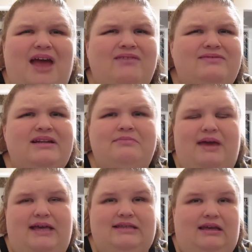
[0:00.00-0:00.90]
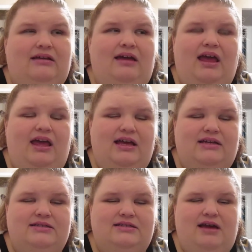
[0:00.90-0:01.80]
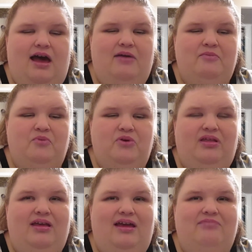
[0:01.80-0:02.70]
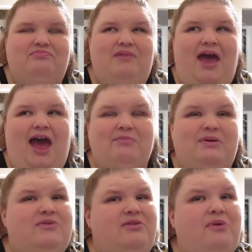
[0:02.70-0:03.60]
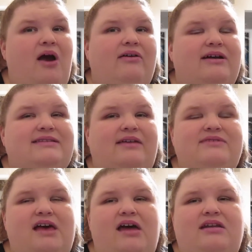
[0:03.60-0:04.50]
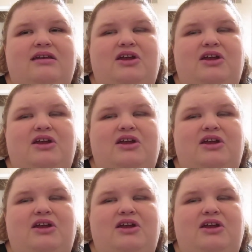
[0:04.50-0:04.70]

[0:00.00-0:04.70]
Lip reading: I've done amazing, and I'm really happy with the progress I've done,